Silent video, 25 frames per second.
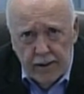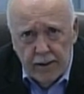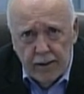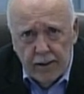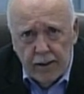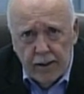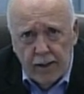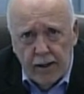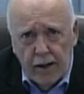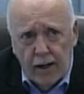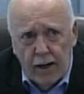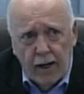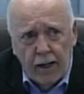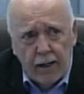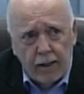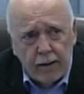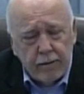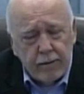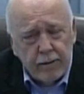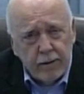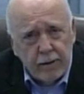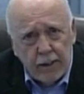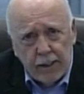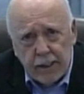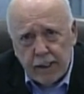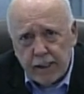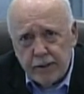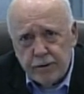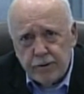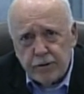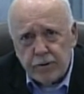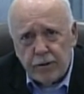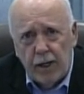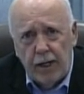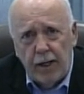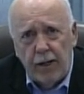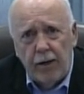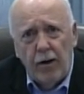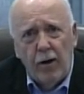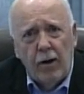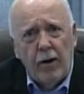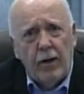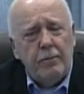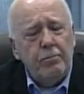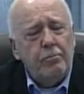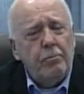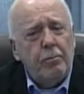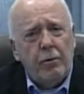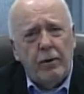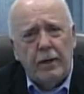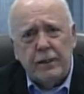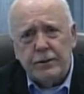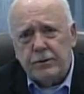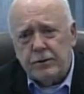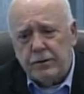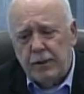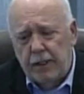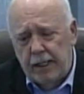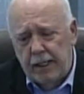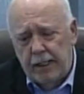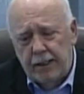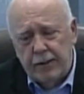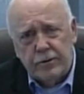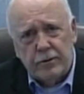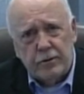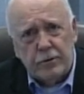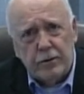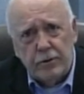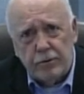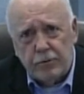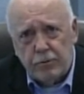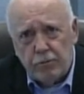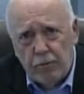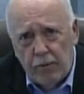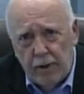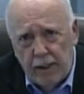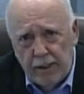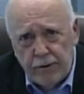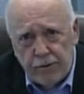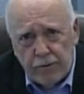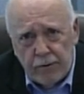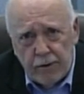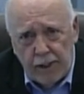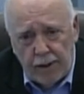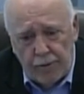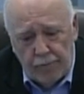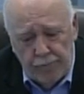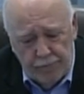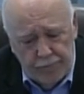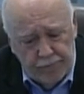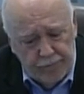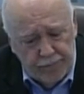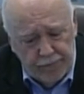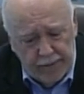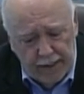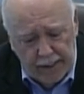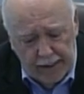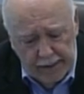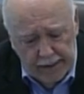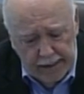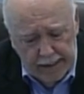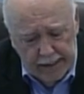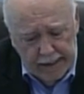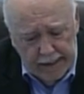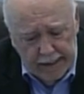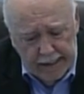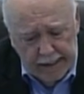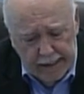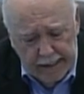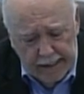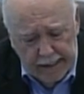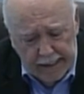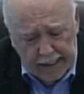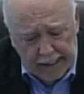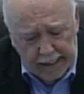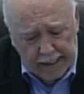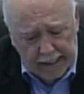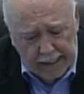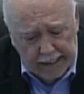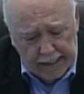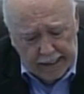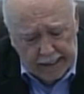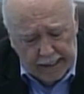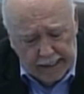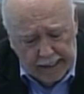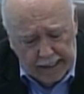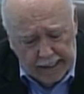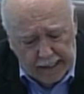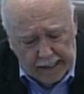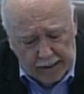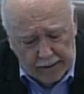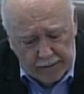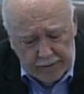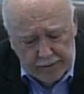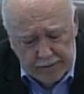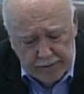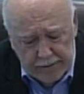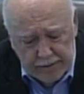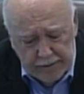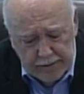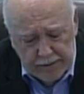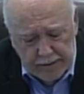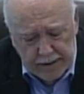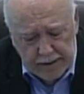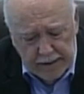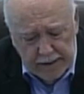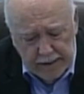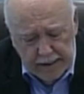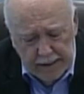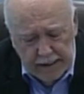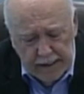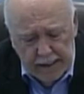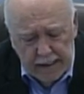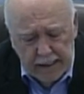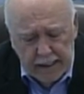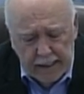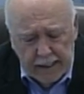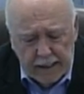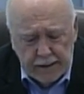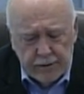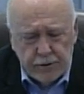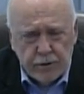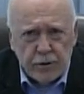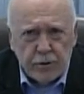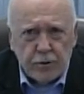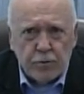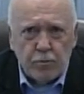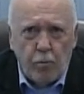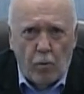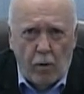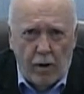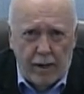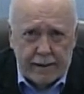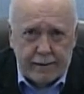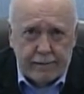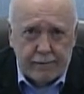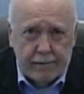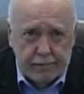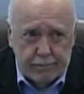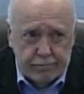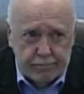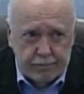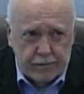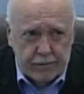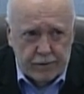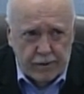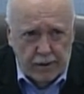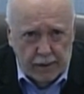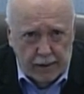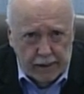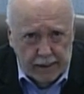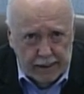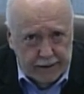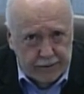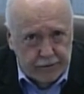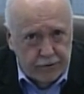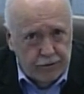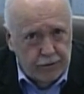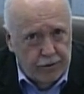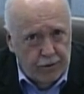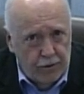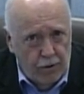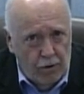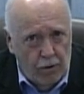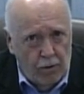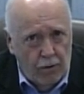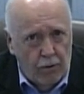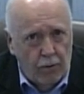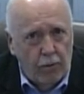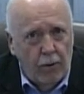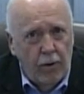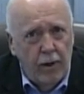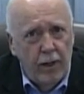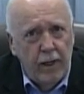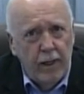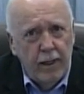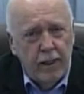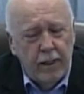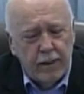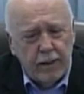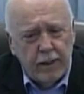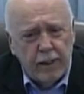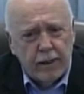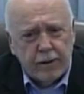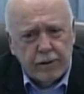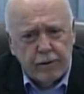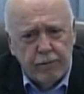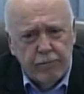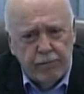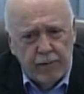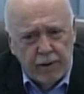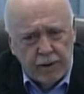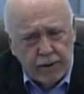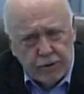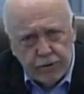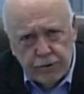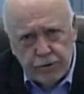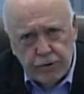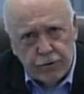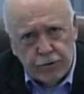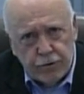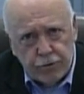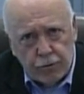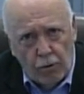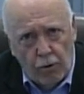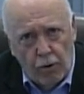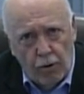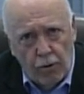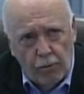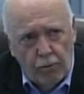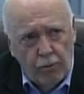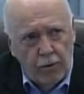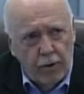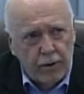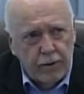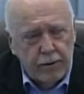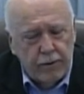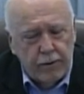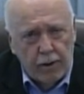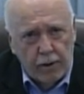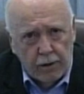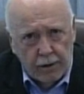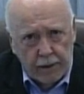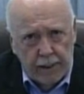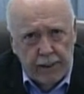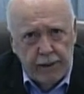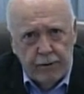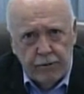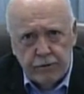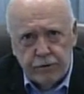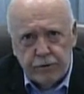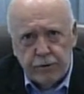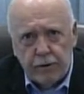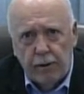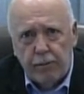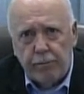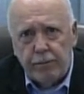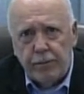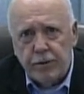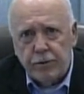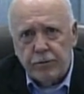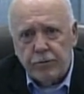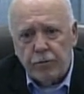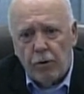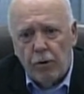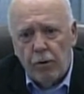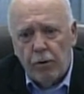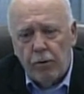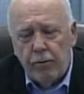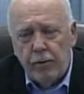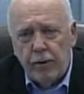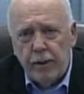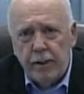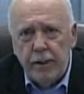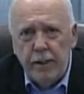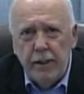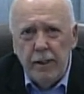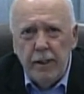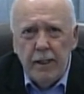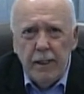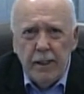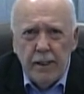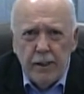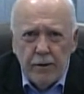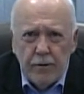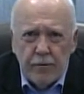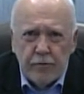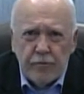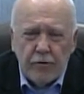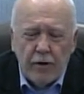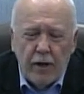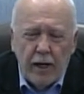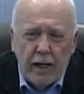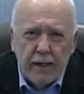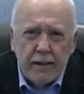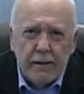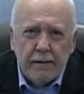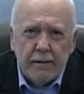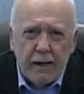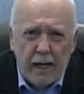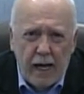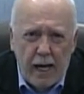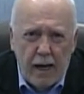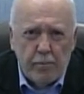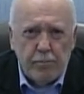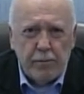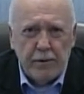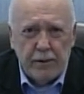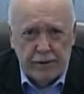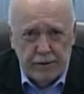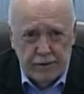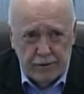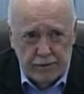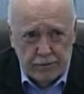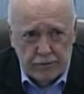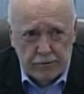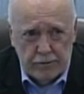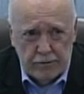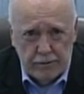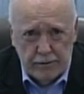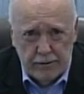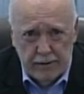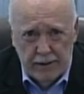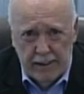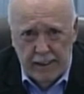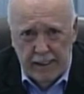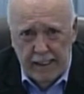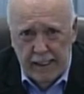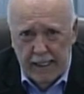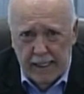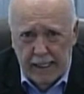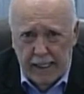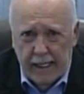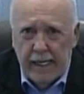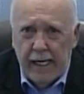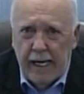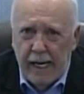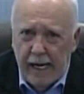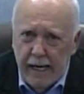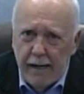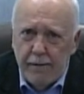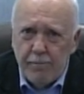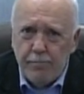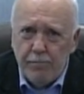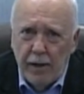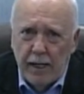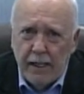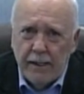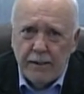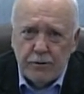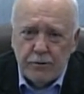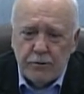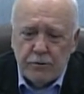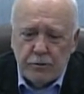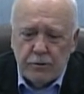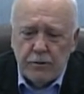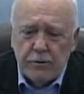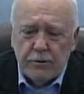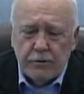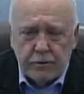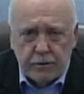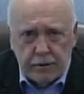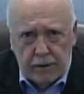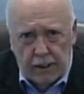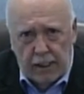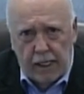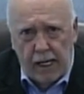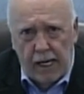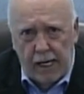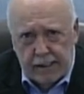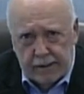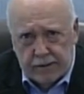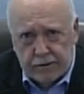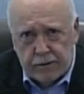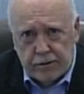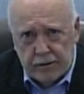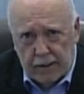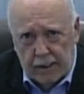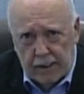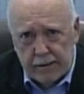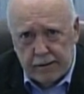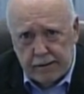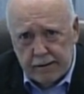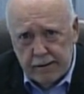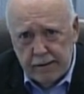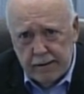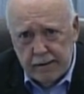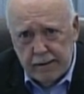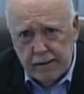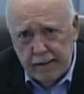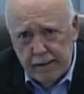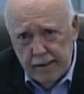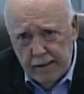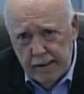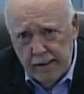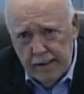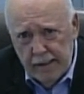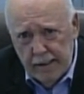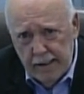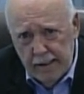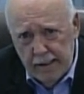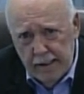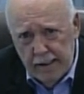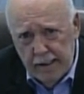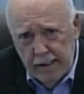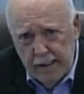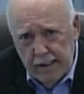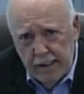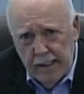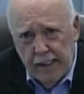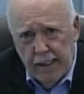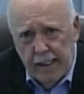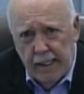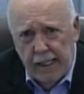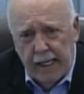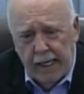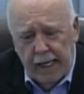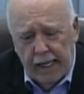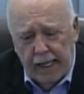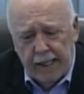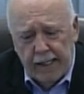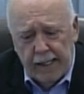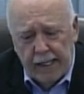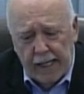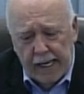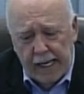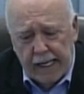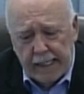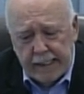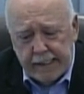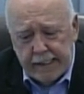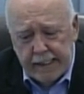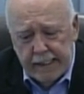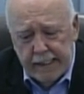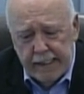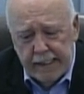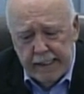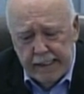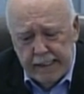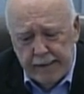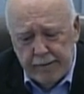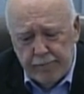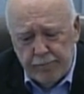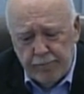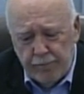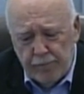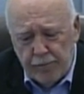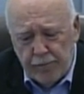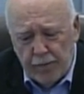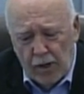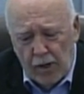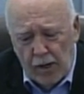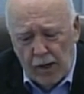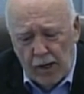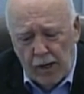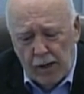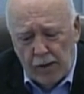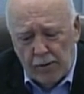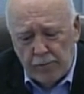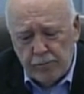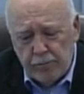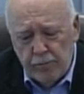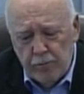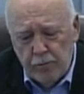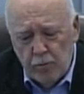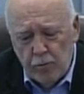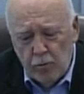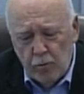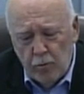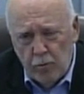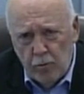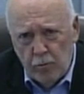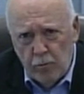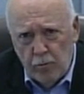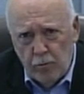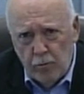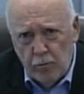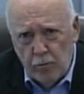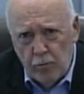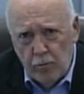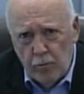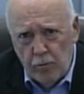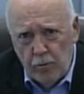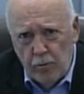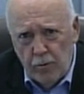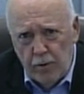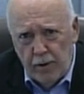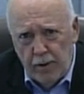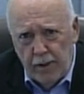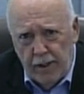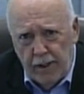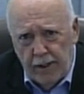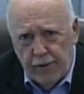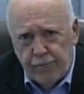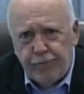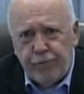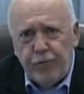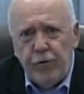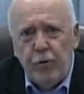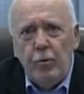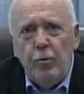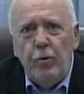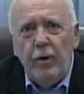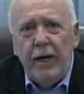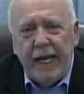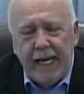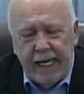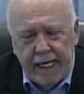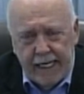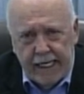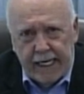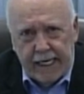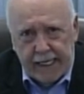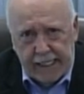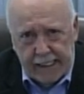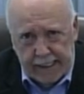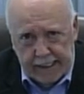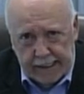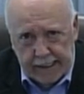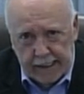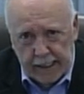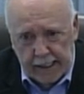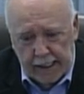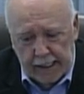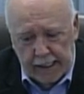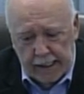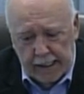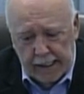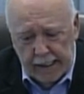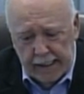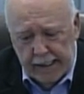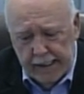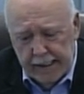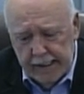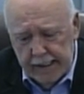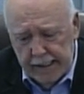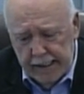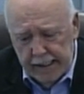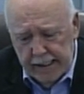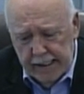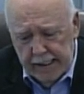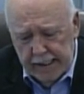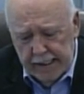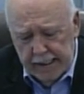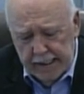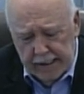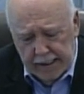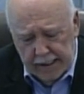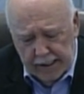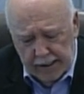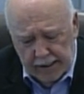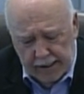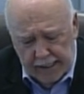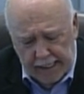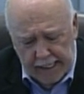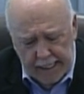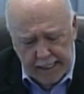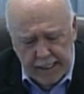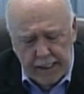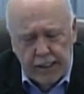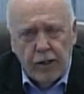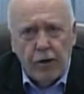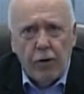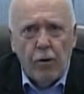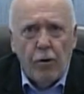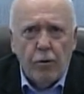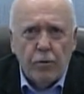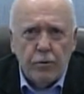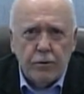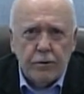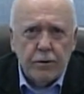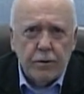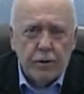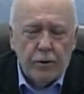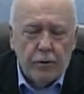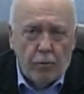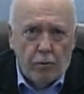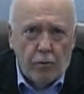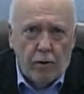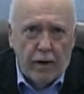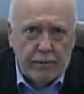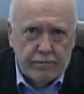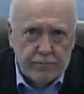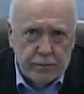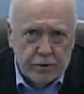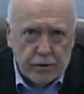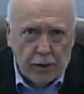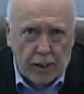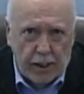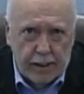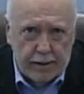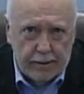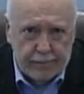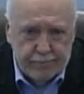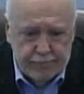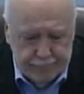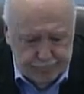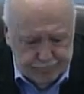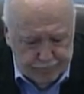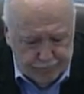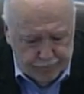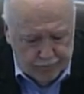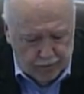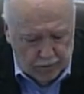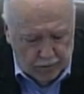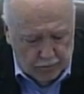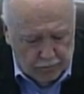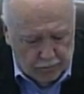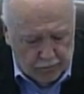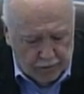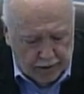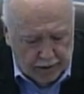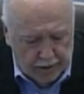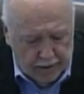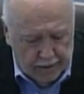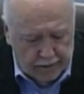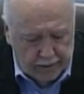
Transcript: Ah, like I said, unprecedented situation. And uh, I just want to, to let you know that the village of Shorewood, the leadership in Shorewood, is on top of this and have been since the onset. And that uh, if you need anything, you need to go to the website, okay?